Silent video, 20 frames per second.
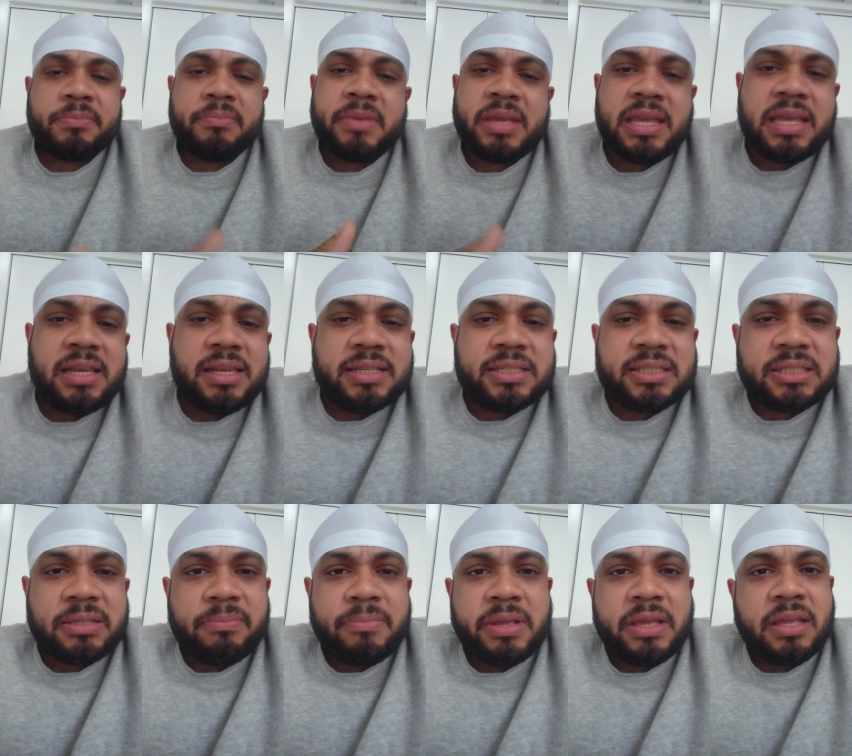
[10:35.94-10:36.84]
Man,
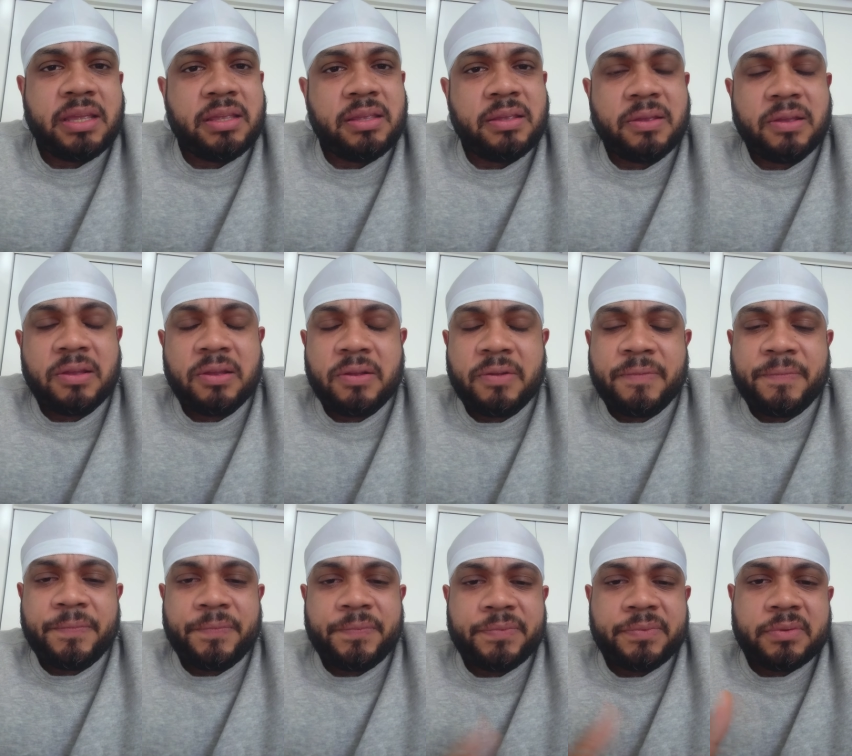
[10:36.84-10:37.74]
listen, man.
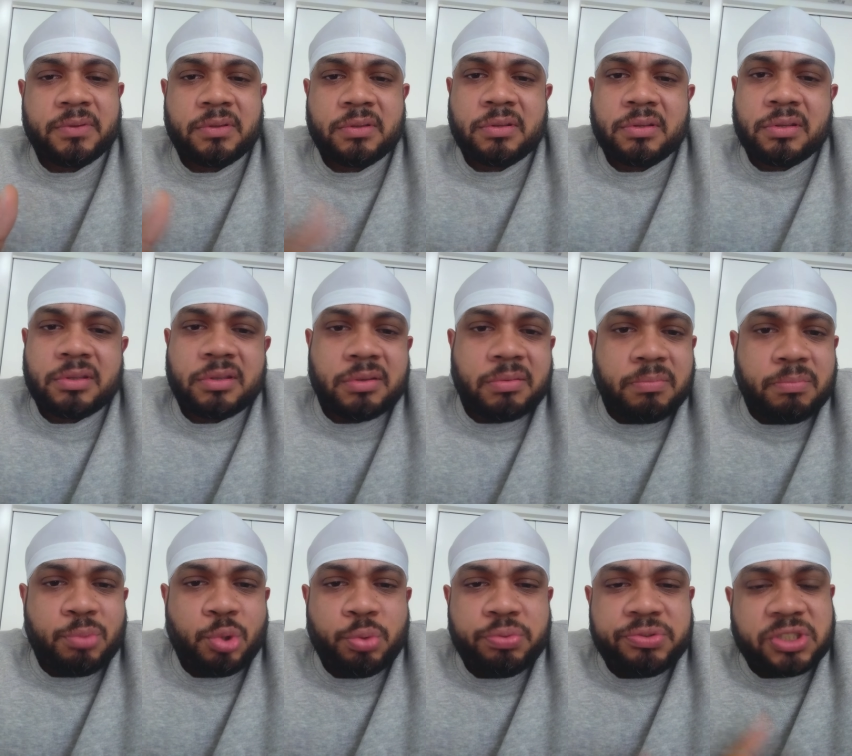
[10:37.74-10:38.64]

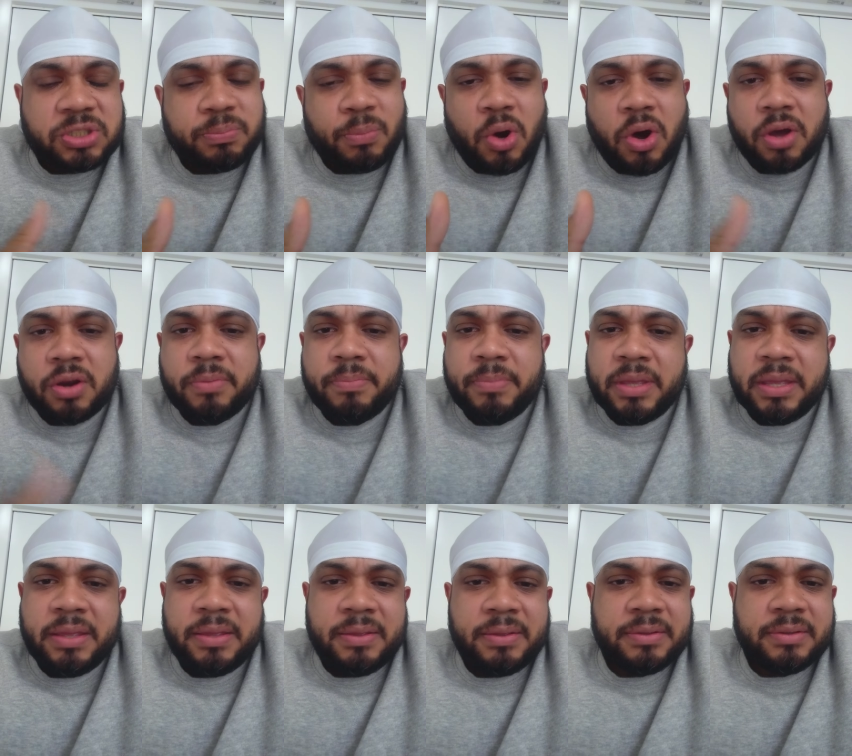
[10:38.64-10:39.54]
Move smarter,
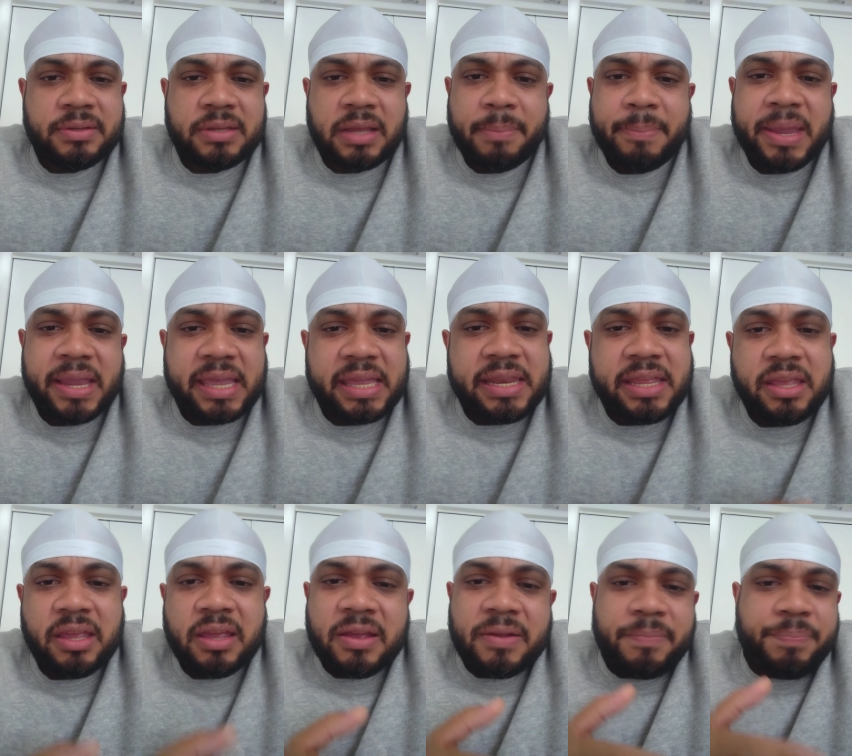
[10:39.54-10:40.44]
man. Y'all making
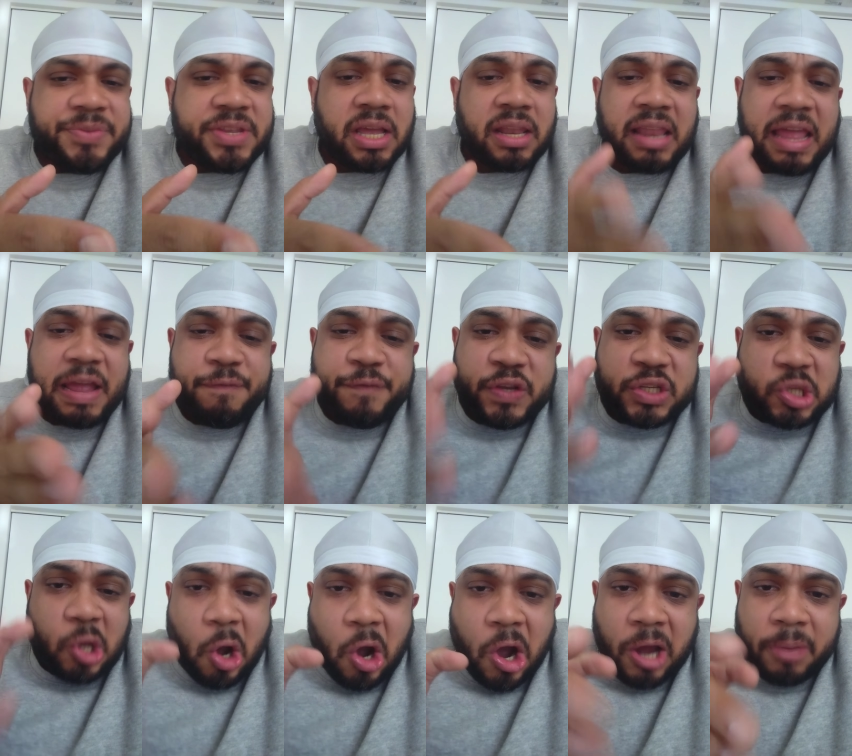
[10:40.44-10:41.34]
it. Your life is
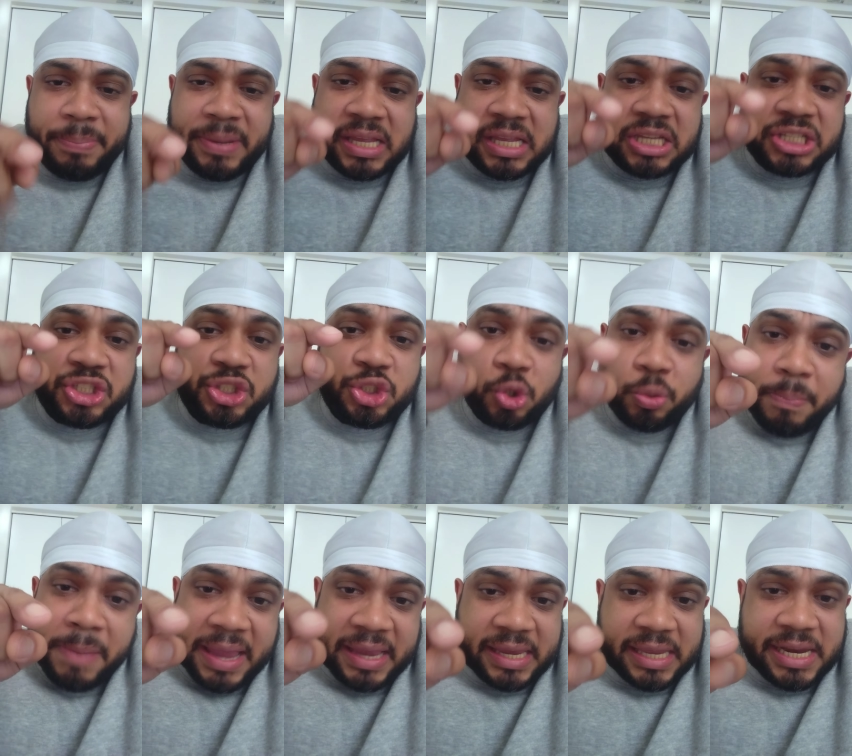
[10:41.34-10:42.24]
hard because you
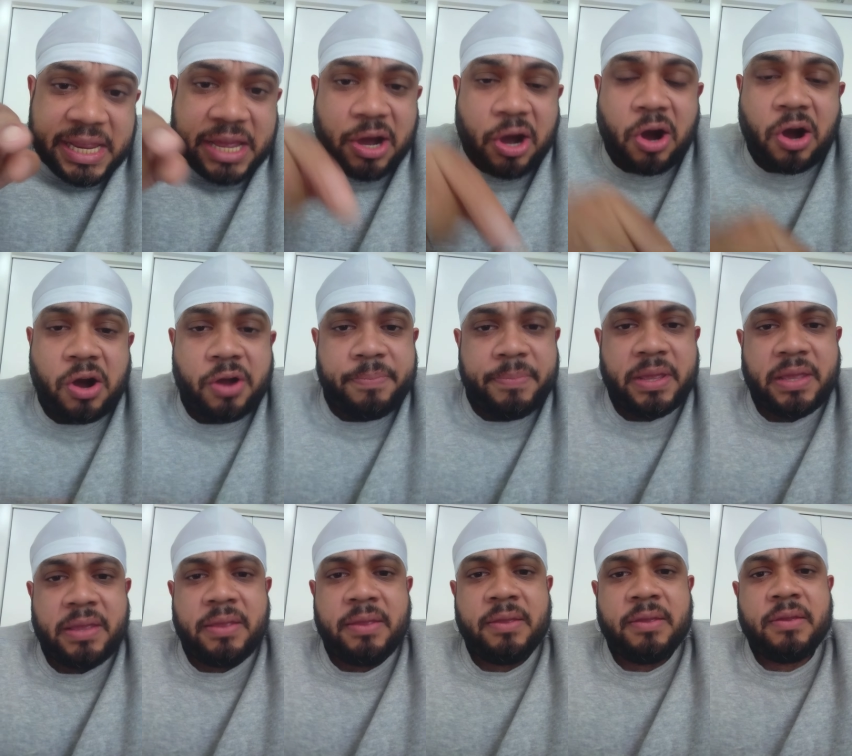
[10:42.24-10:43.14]
making it hard,
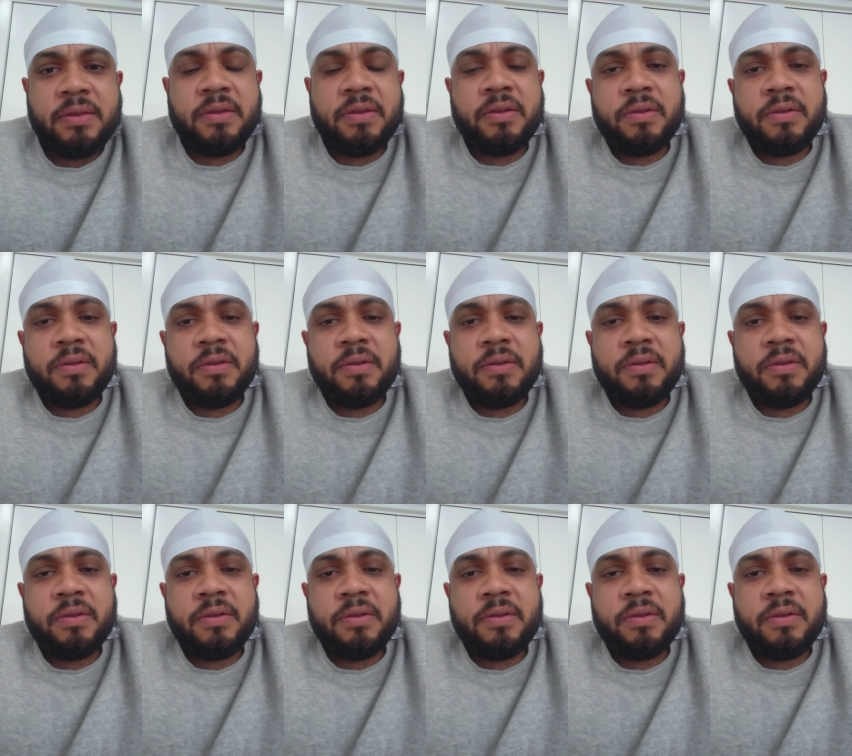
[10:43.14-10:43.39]
man.